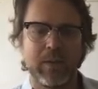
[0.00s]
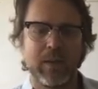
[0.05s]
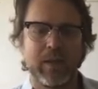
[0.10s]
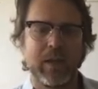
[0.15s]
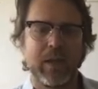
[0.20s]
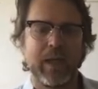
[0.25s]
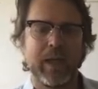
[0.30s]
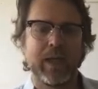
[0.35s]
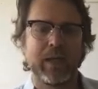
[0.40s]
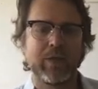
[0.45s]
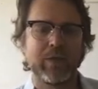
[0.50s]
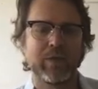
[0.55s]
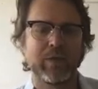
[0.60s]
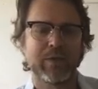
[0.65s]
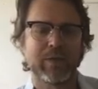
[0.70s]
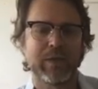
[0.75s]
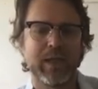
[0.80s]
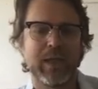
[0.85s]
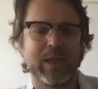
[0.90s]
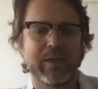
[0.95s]
and you'll
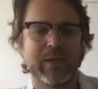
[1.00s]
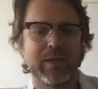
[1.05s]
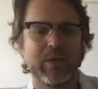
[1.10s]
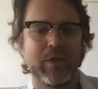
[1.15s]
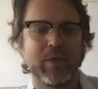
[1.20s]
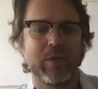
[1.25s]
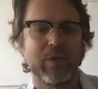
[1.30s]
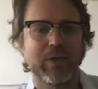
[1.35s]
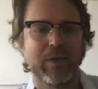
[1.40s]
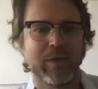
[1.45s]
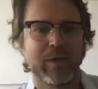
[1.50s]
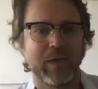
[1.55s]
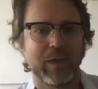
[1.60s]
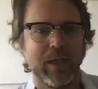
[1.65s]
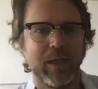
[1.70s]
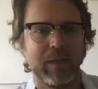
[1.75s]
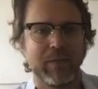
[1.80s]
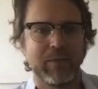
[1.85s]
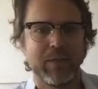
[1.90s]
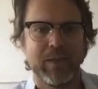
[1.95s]
start to notice
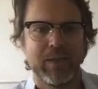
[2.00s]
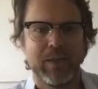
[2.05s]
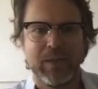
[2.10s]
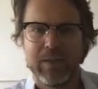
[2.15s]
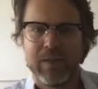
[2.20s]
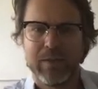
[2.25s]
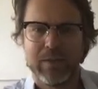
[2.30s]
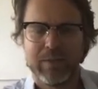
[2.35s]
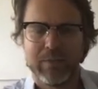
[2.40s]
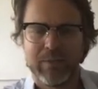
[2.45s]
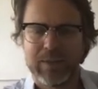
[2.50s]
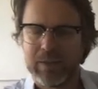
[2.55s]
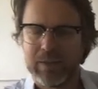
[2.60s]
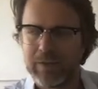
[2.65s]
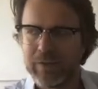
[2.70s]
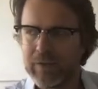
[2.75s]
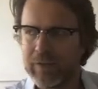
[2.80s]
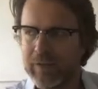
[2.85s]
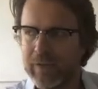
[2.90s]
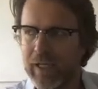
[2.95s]
that, oh,
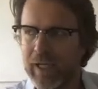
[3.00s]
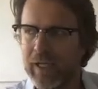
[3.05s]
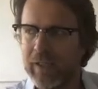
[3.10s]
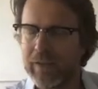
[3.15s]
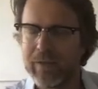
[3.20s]
look at that.